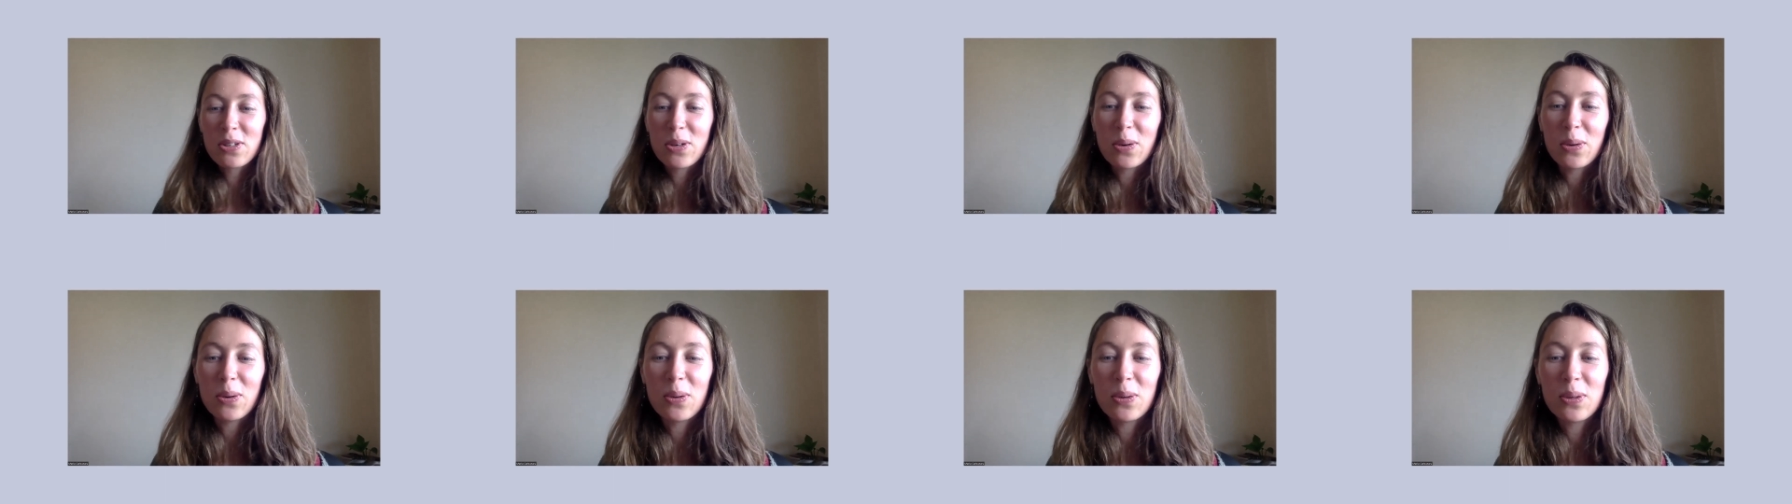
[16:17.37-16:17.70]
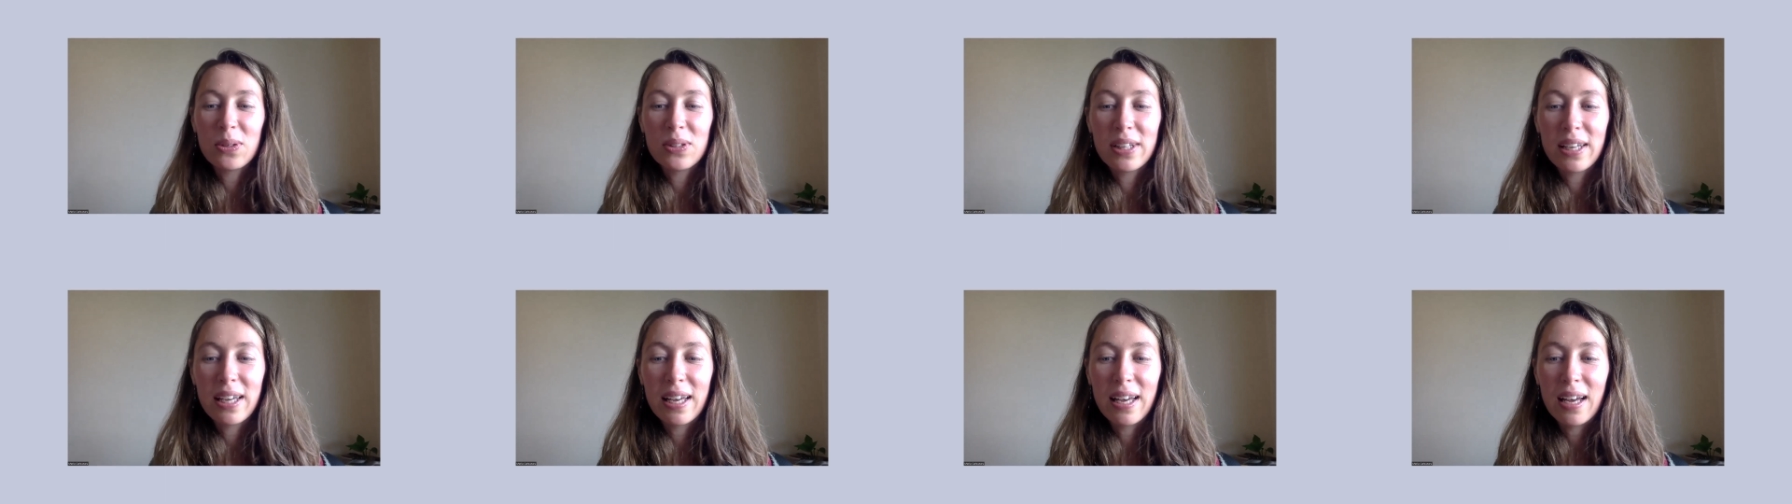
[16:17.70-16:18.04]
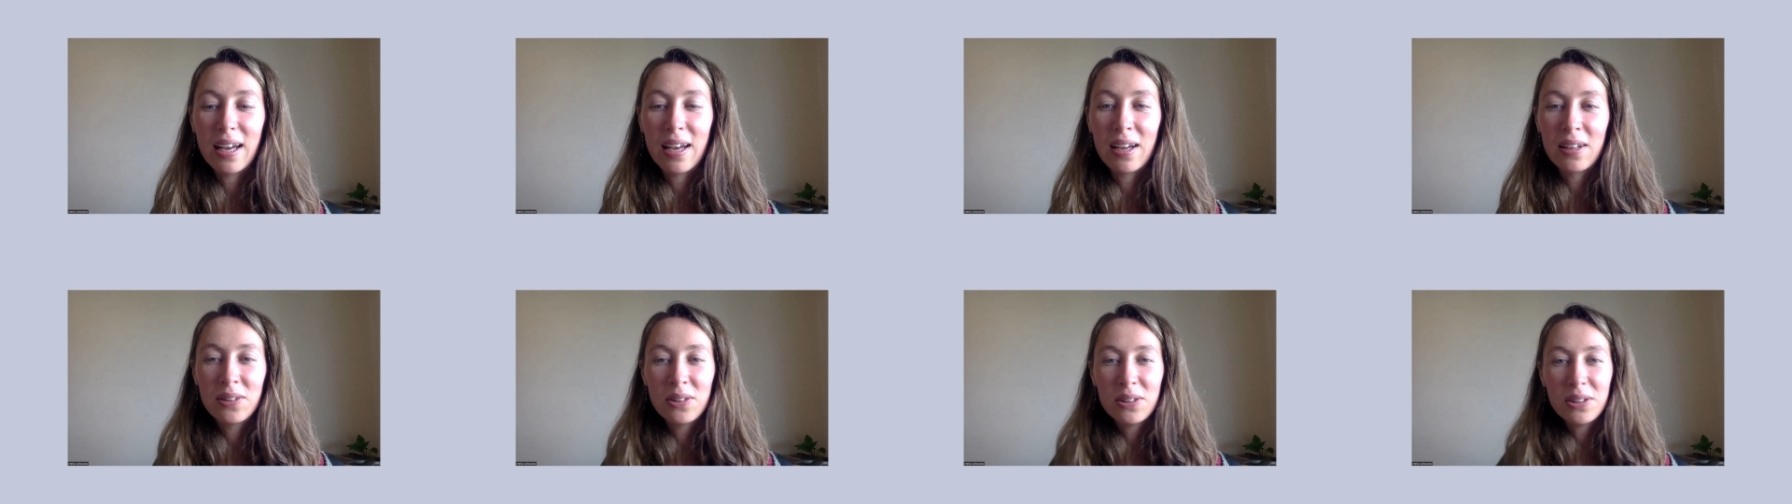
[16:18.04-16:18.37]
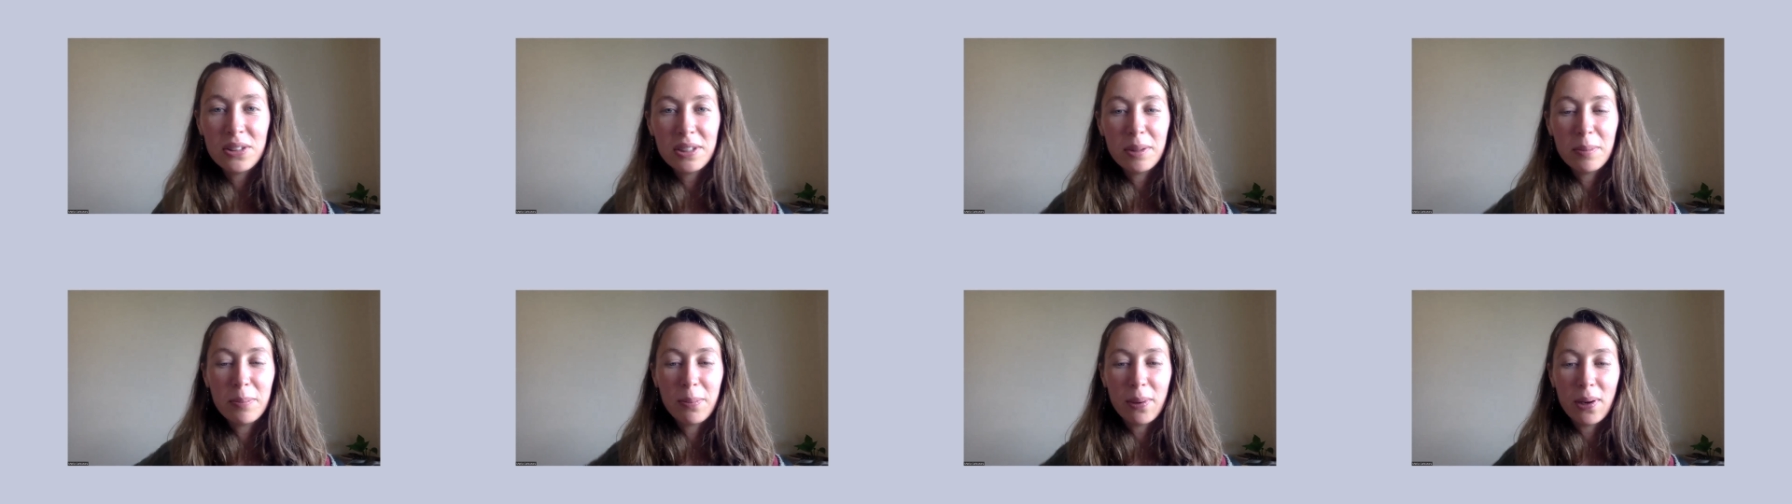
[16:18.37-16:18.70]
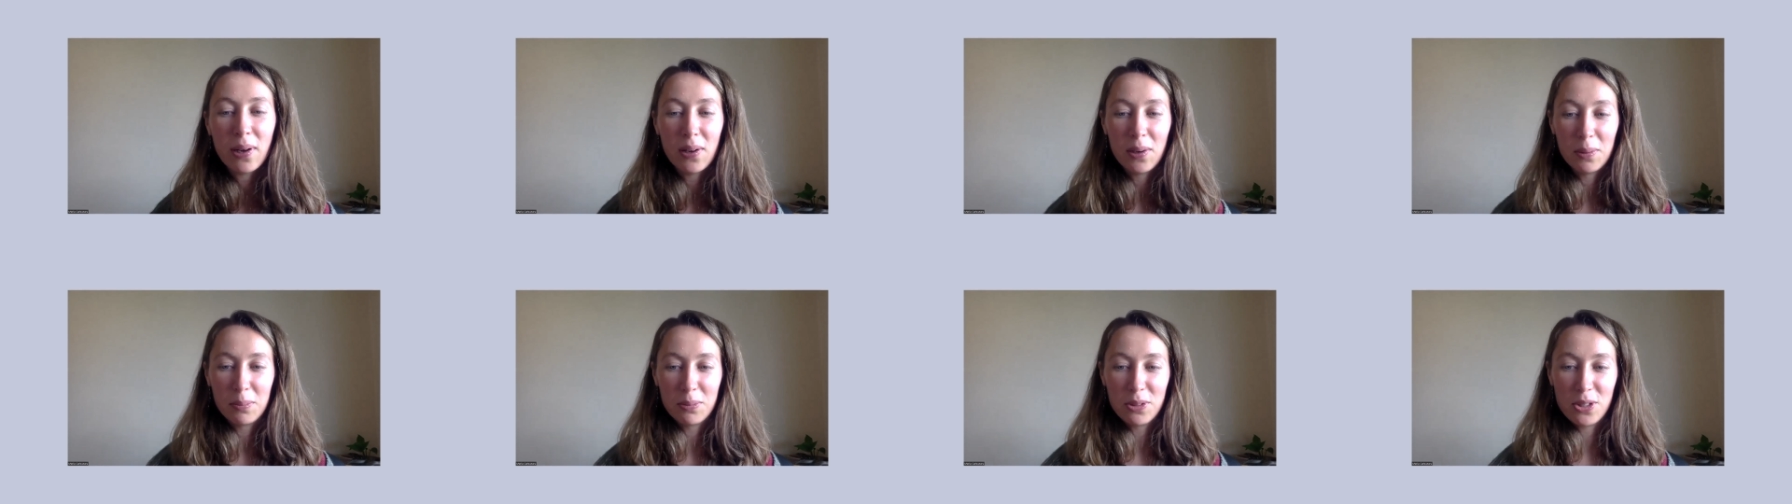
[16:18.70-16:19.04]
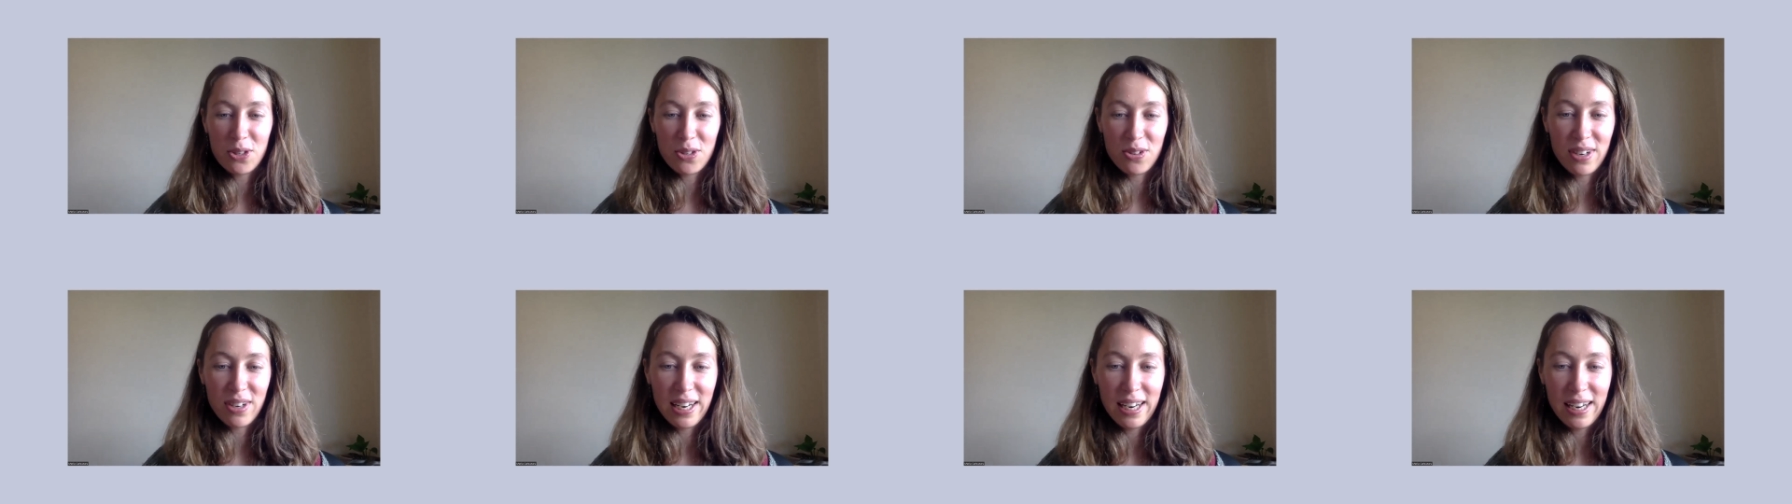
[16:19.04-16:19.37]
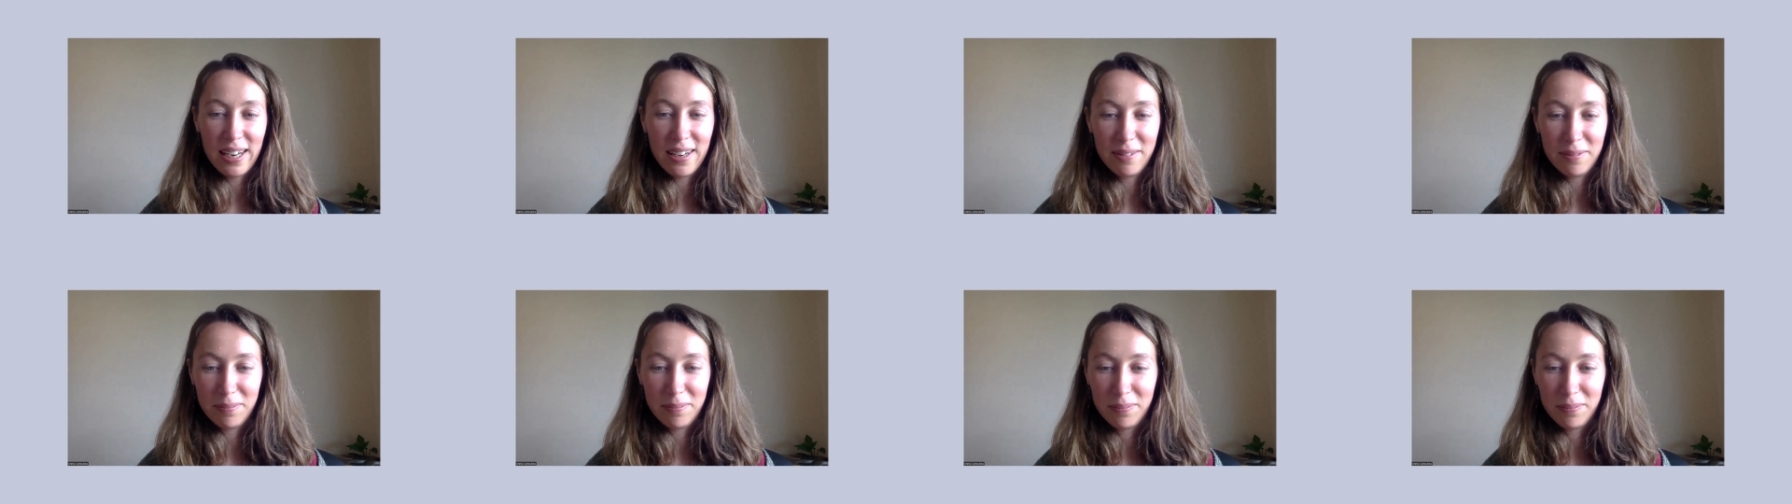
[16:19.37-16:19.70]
called Under the Palm Tree.